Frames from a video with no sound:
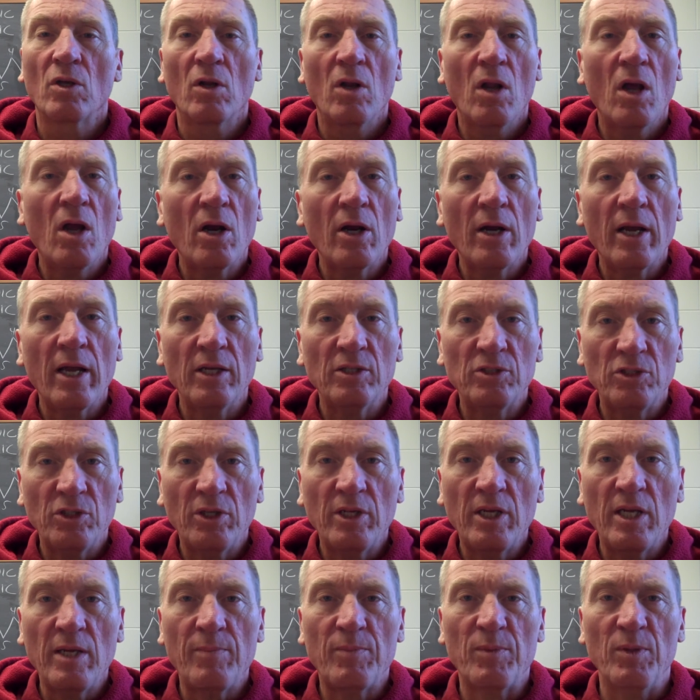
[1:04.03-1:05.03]
long as you
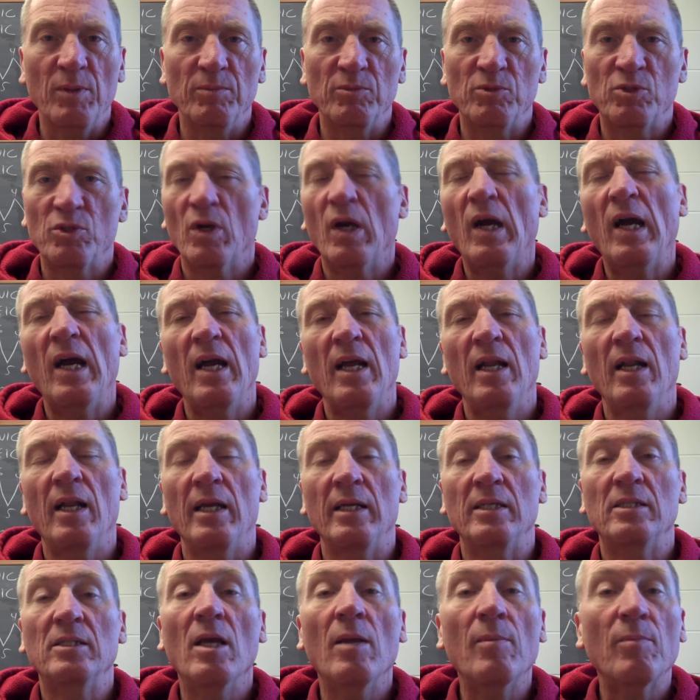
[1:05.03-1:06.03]
keep them dry,
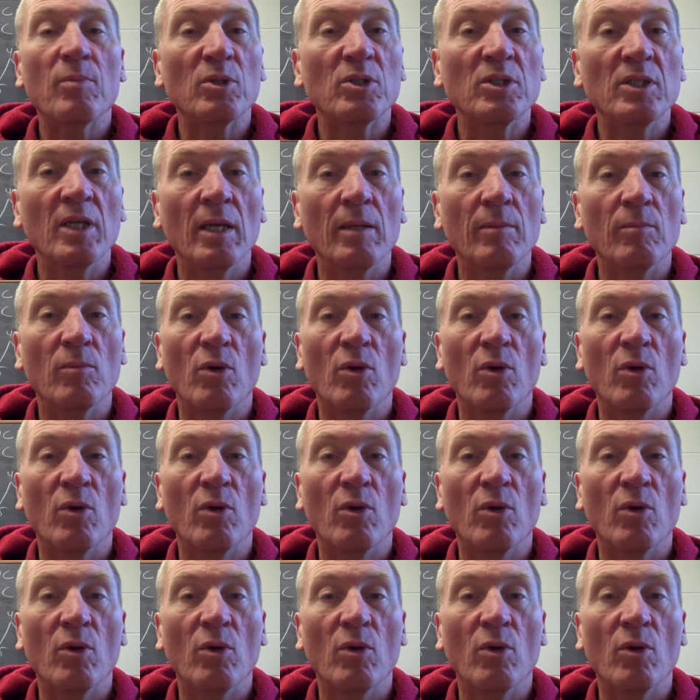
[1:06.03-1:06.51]
like 10%